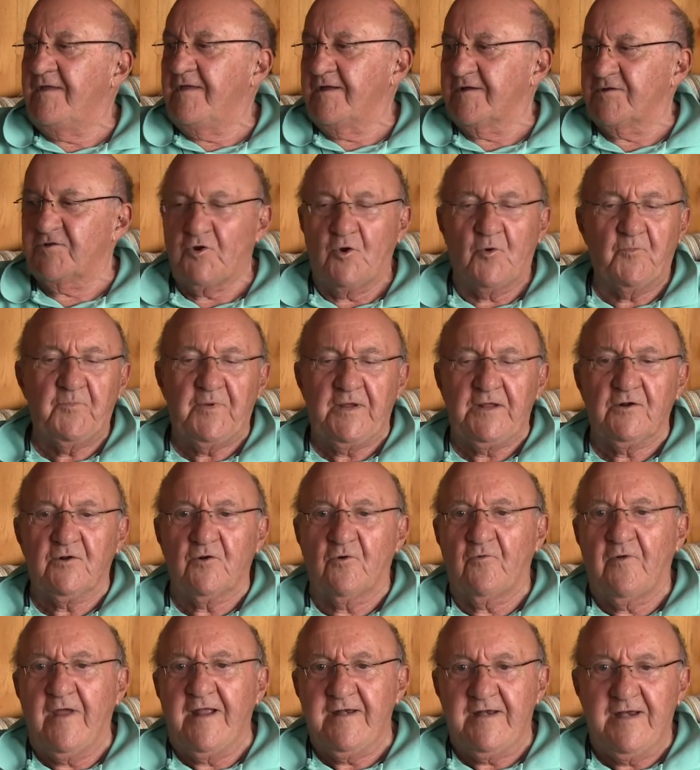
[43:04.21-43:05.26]
a torpedo
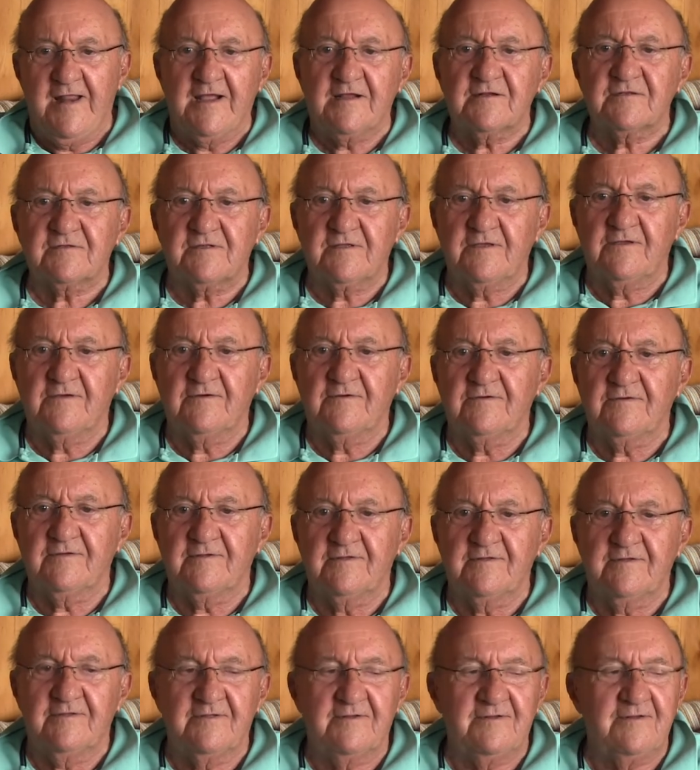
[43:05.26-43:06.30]
right next to you.
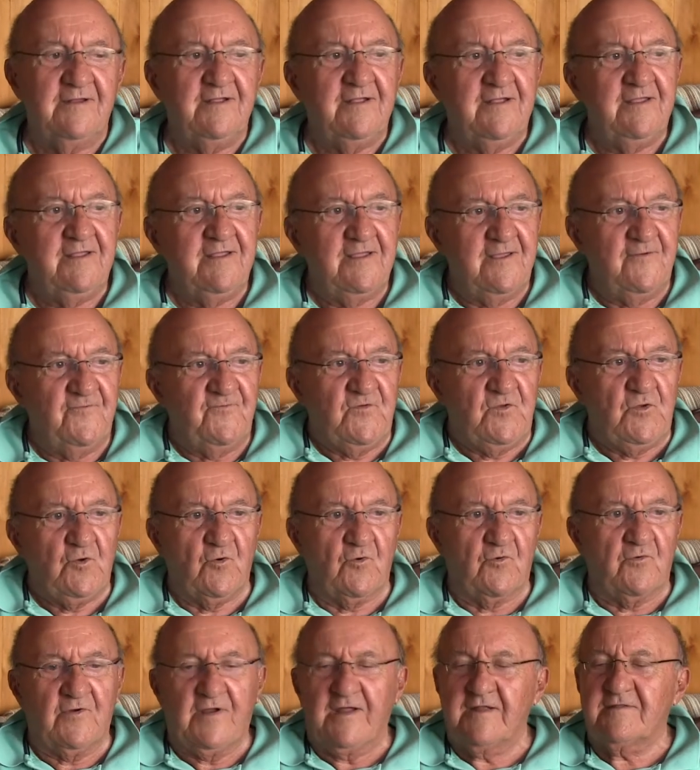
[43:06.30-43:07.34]
And if you
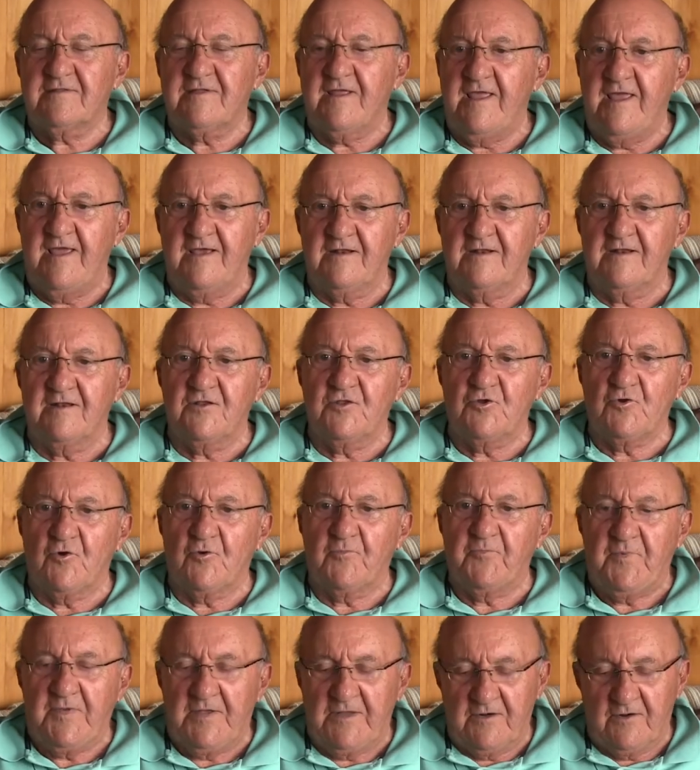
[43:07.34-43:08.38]
were at the head of the
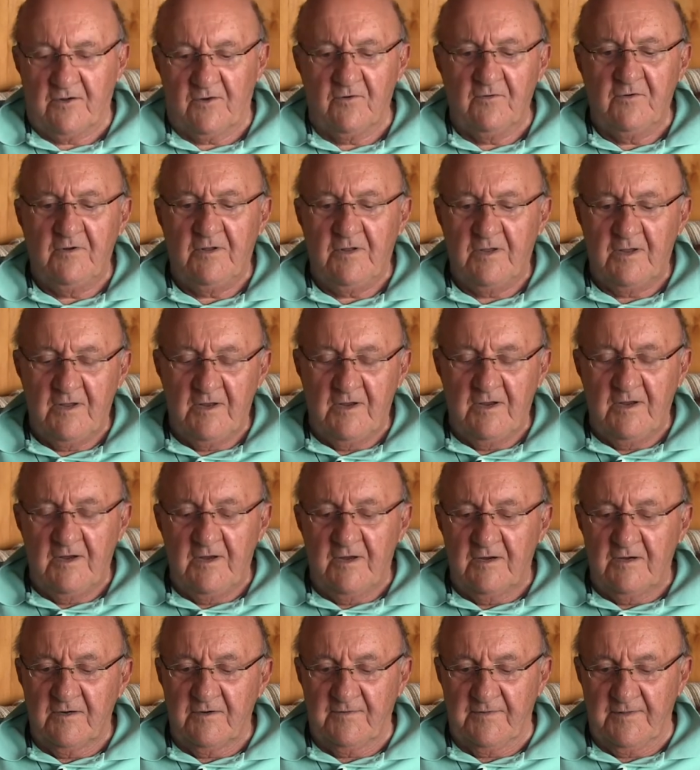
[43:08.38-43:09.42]
torpedo,
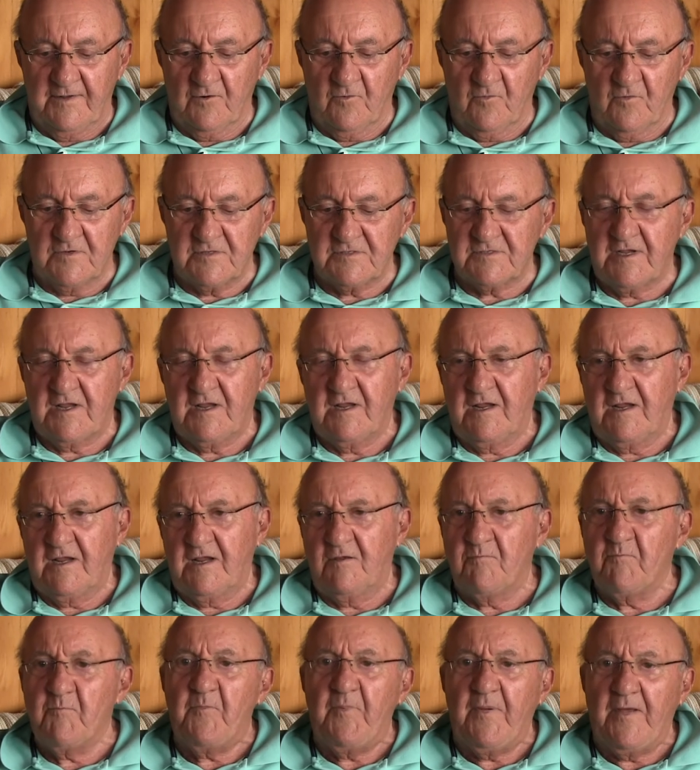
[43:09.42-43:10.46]
there was the
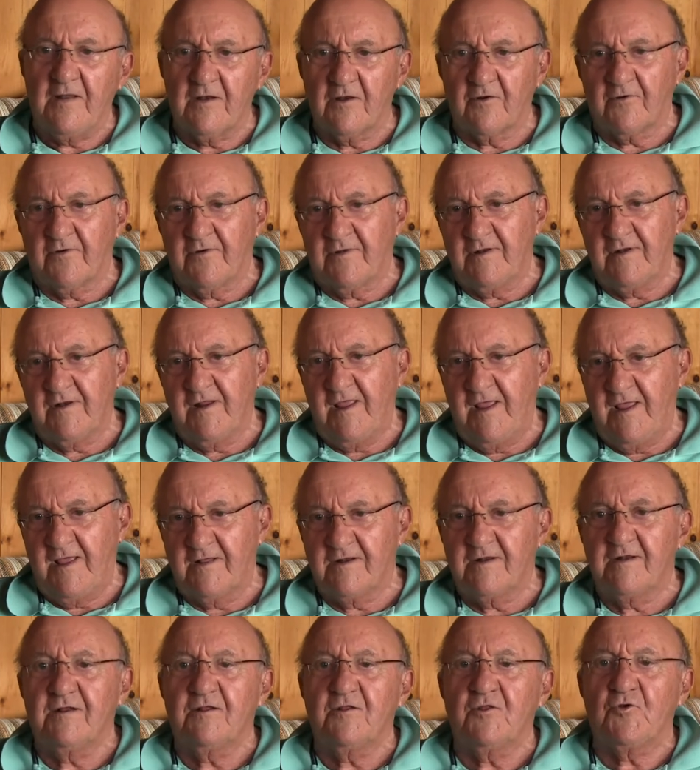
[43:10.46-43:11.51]
impeller in the
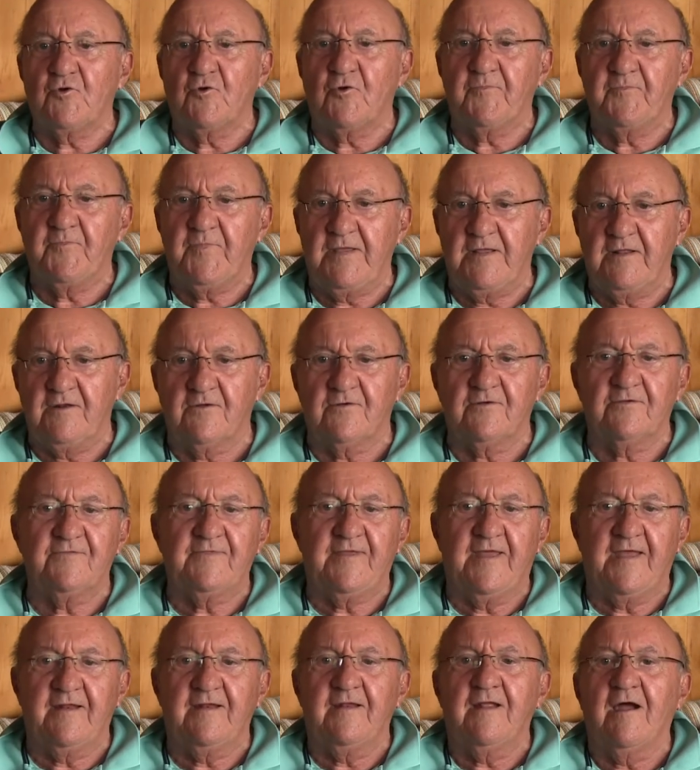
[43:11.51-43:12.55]
head of the torpedo
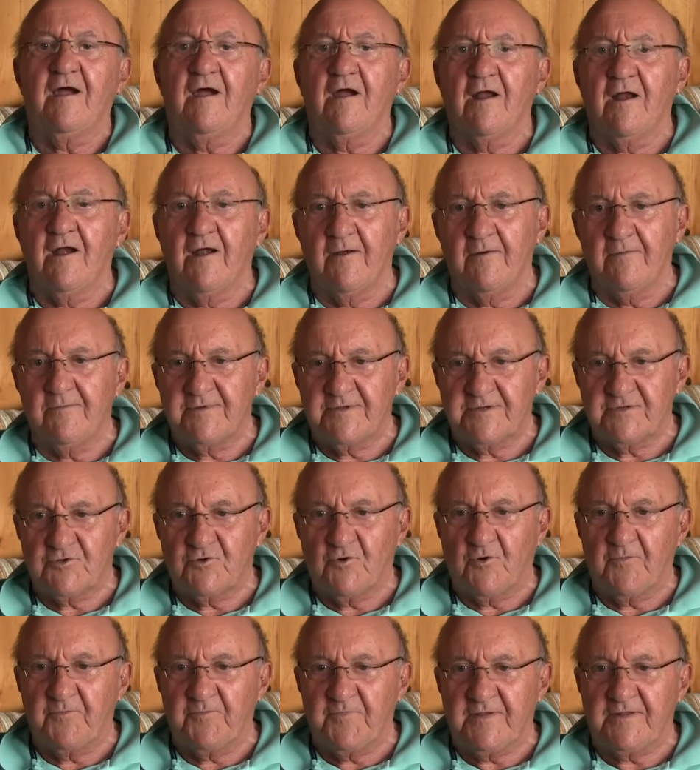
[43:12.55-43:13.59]
that armed the
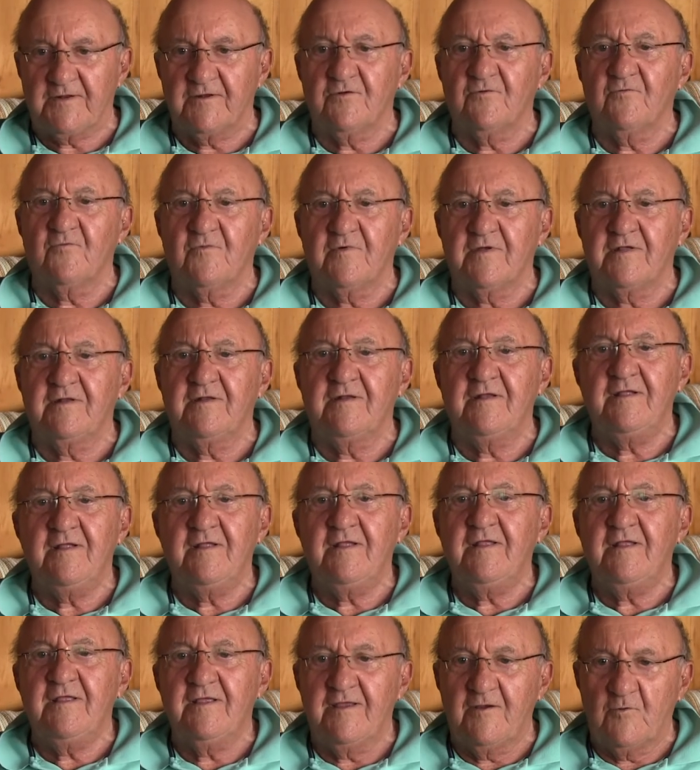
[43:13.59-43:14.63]
torpedo when
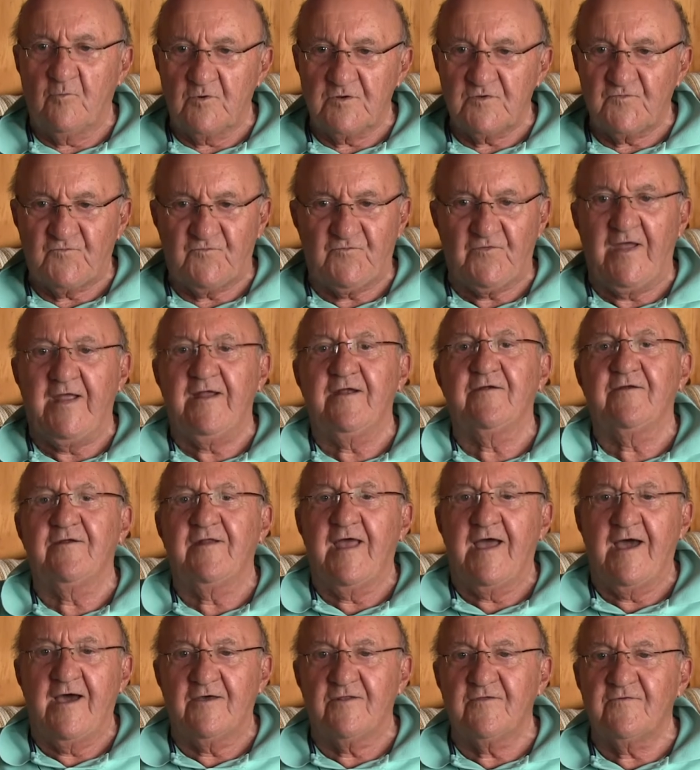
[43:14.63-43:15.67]
it was fired
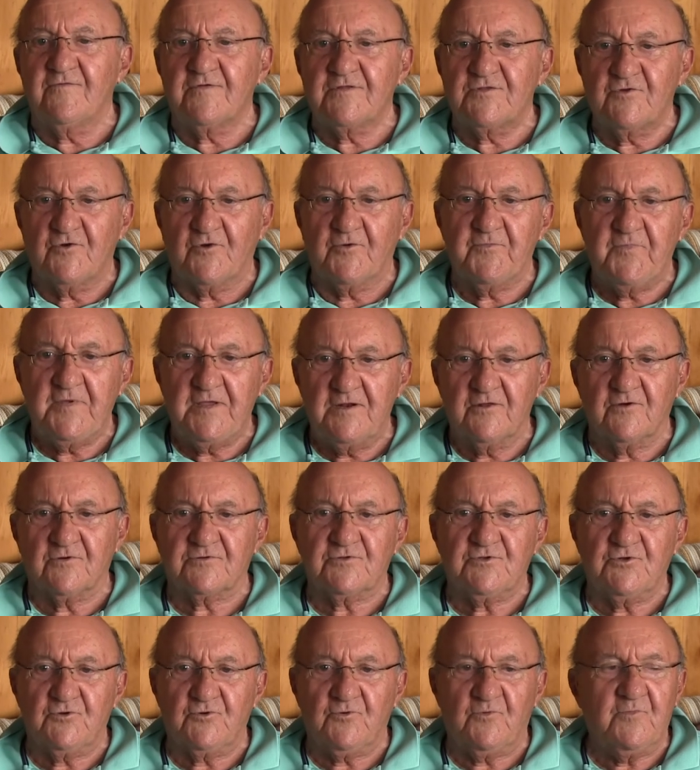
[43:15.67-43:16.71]
out of a torpedo
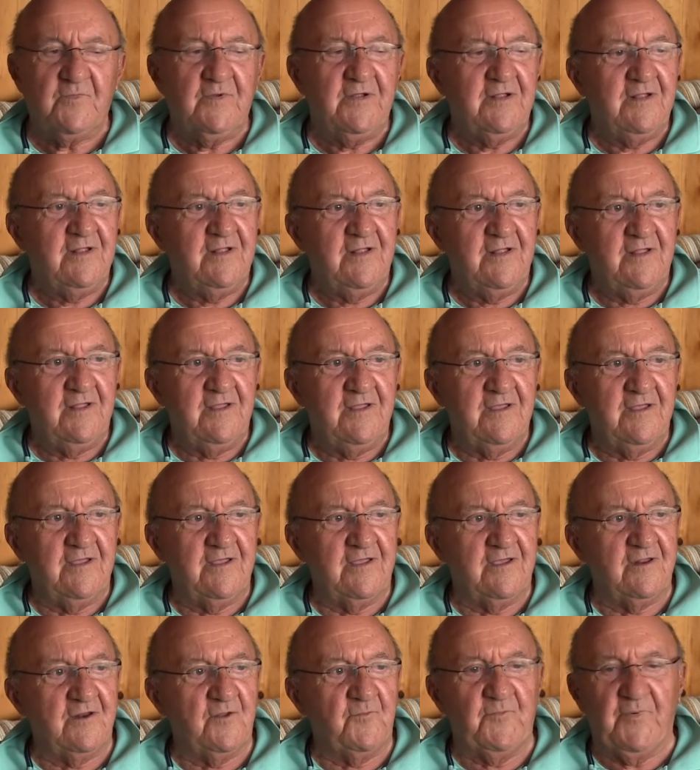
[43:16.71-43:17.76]
tube.
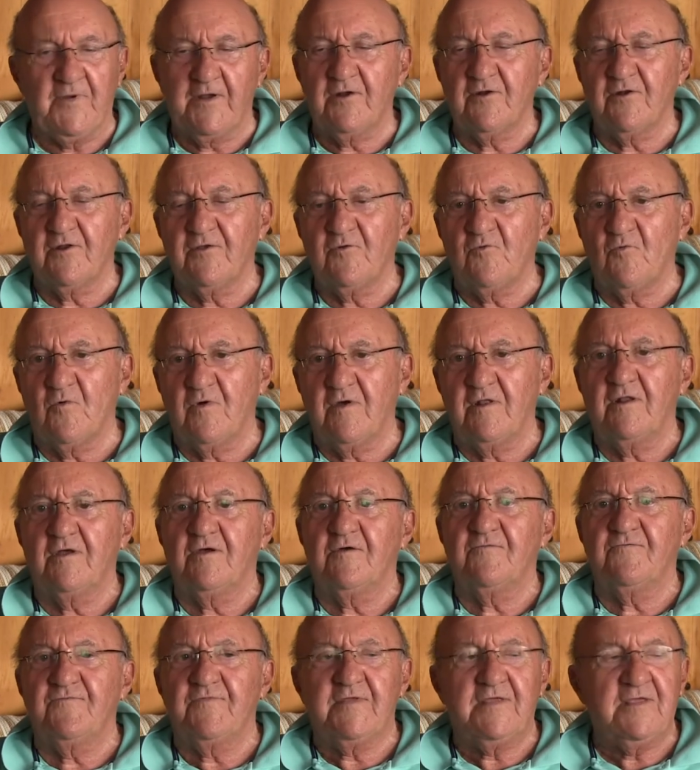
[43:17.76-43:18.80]
And apparently one
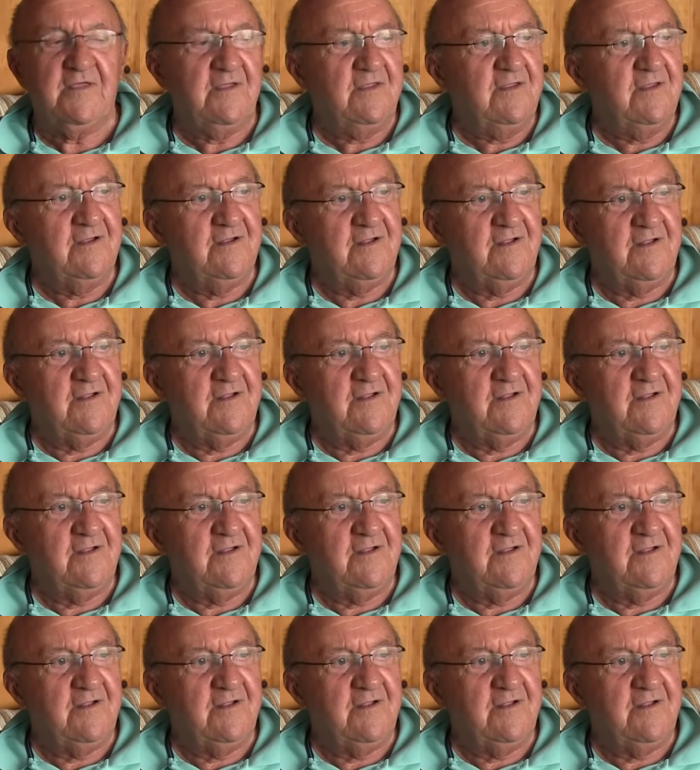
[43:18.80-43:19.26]
of the